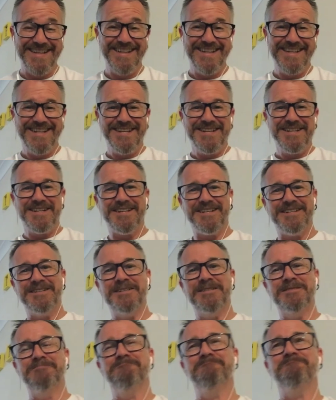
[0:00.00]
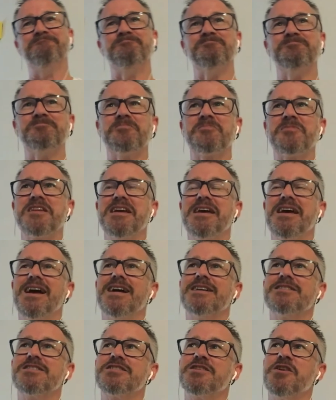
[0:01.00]
Right. Um,
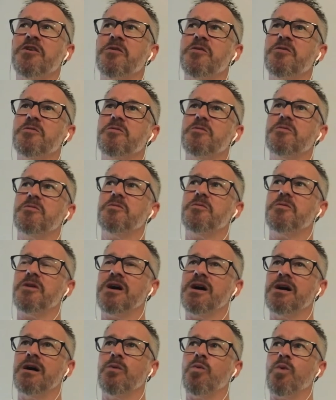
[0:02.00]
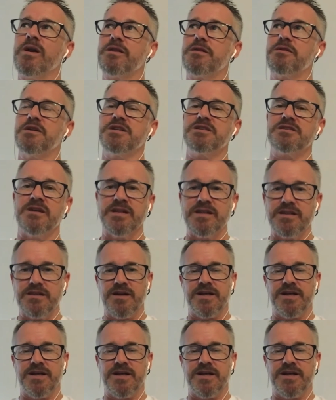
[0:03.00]
and so uh, one of the things I,